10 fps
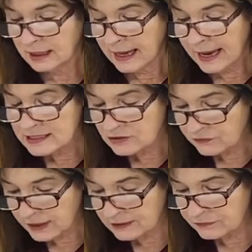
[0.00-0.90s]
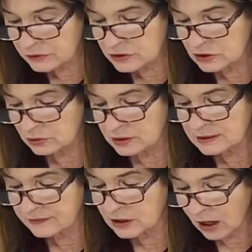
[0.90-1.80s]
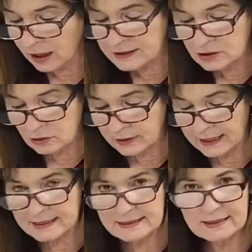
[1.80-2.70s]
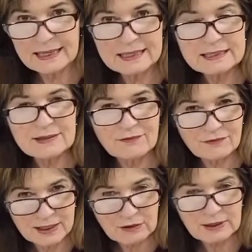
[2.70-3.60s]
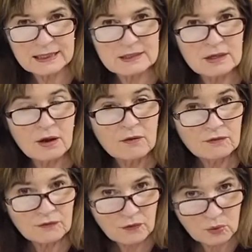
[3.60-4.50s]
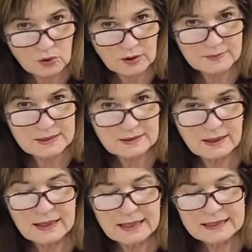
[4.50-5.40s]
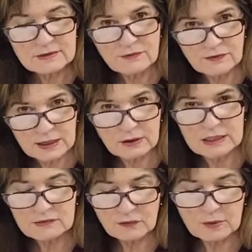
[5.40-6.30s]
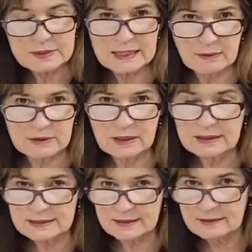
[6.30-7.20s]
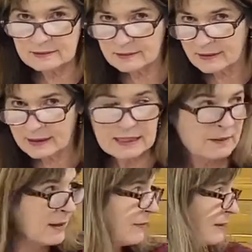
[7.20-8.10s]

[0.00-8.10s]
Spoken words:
as faithful stewards of God's grace in its various forms. Its various forms. And I want us to think about